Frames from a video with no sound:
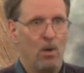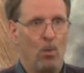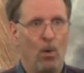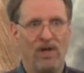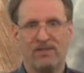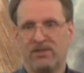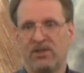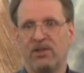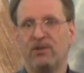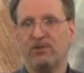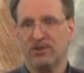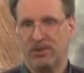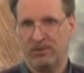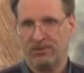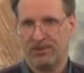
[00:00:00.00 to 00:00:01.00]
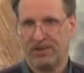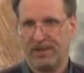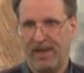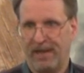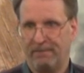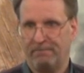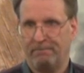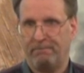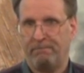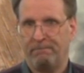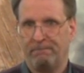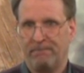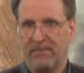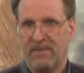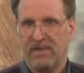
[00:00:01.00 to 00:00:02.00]
What do you choose tonight?
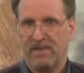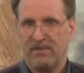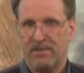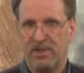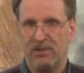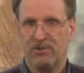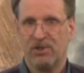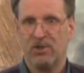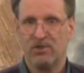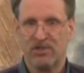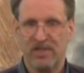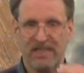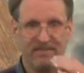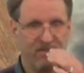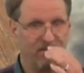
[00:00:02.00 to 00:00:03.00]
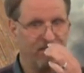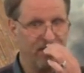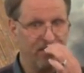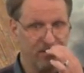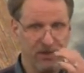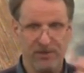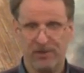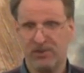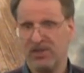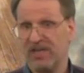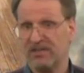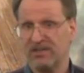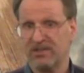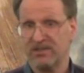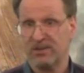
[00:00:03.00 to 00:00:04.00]
Do you choose to live in victory through
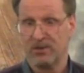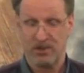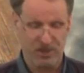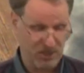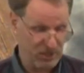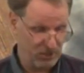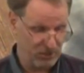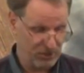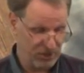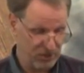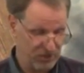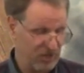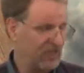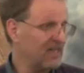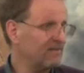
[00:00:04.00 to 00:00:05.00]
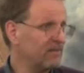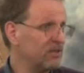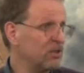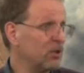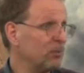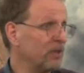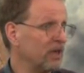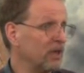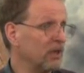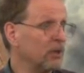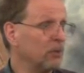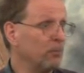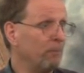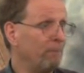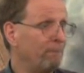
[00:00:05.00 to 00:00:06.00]
Jesus, or do you choose to live in doom and
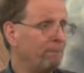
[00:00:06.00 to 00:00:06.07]
gloom?